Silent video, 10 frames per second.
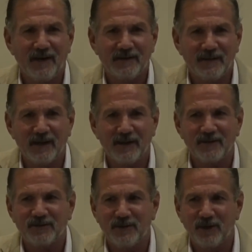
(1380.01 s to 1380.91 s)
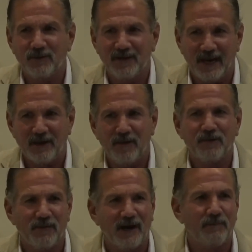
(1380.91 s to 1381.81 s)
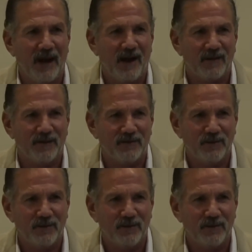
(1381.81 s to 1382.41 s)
telling us, get on the right path and do